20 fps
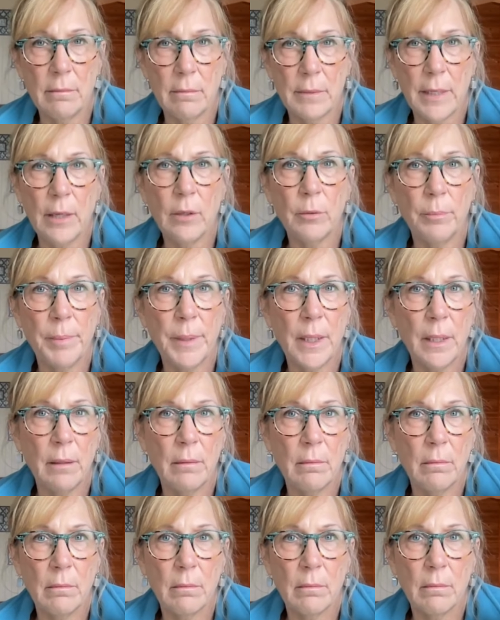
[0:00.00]
That'll be
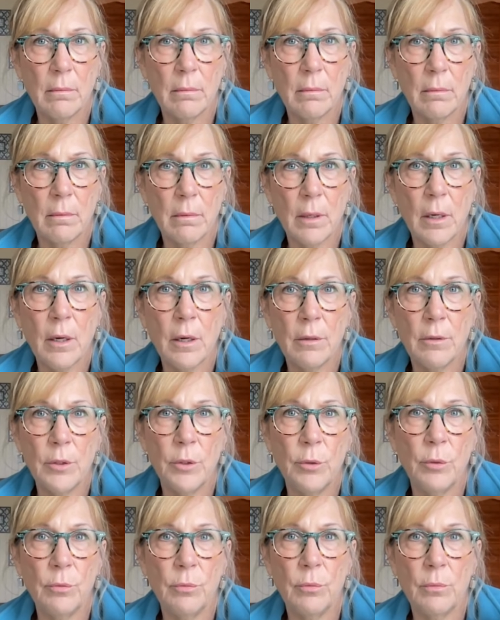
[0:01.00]
our
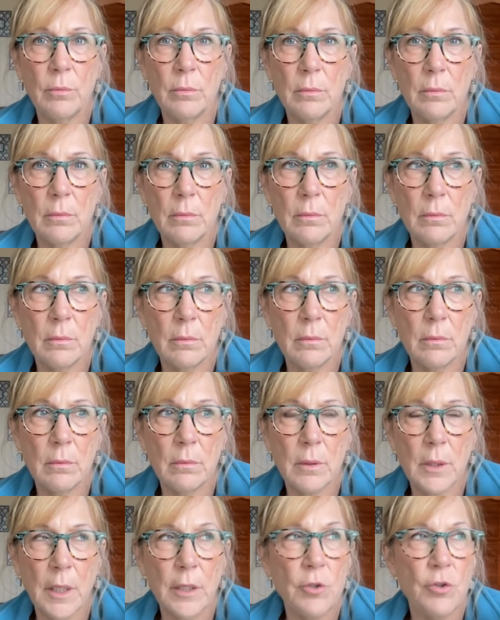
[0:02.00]
new
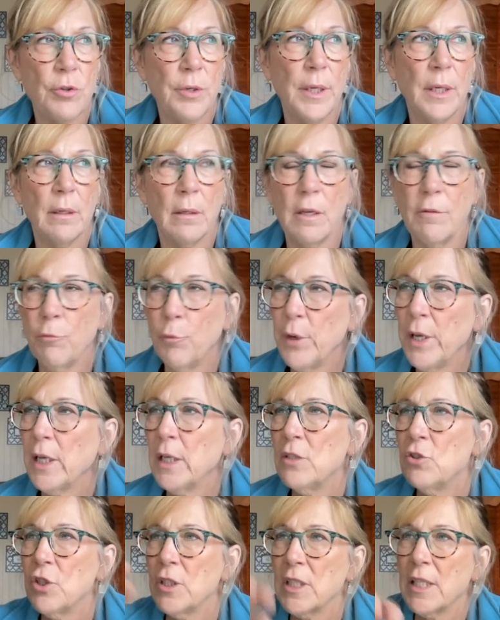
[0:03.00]
country. If we
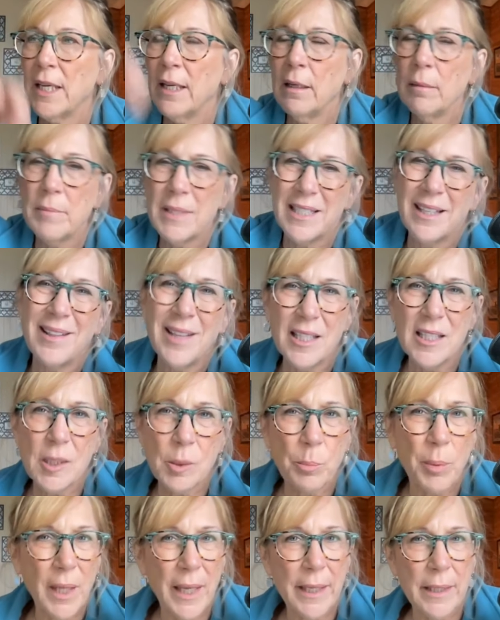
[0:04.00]
can just get him to this
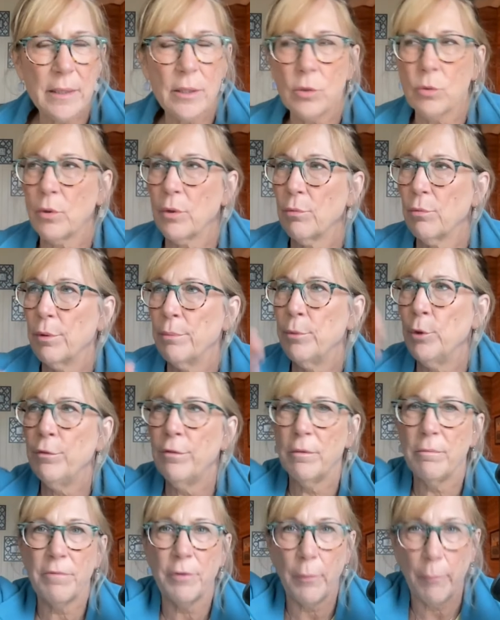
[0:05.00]
place or remove
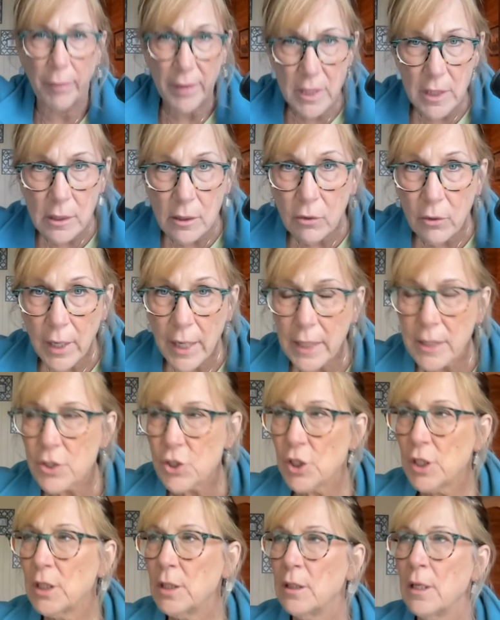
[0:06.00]
him from this
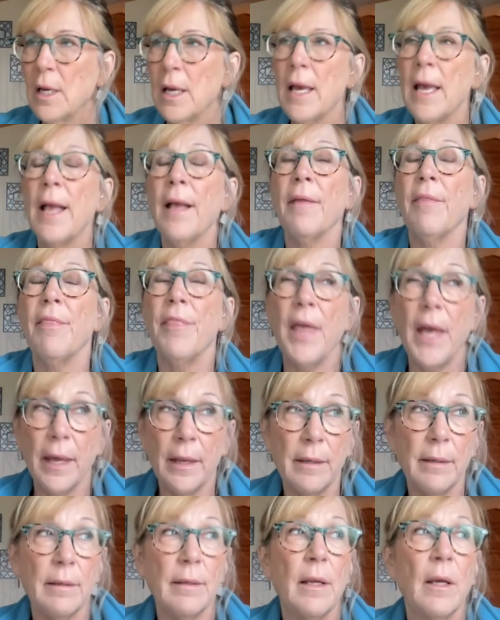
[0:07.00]
location,
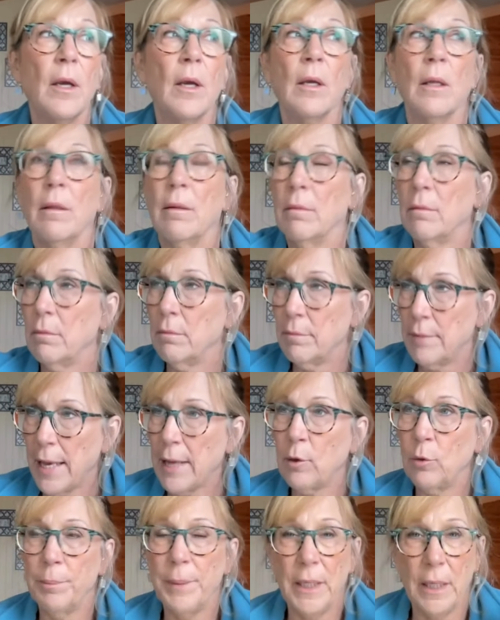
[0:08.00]
then
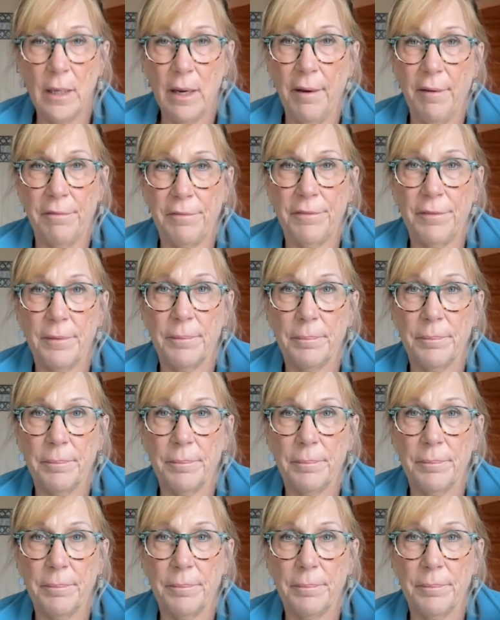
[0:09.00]
that'll be enough.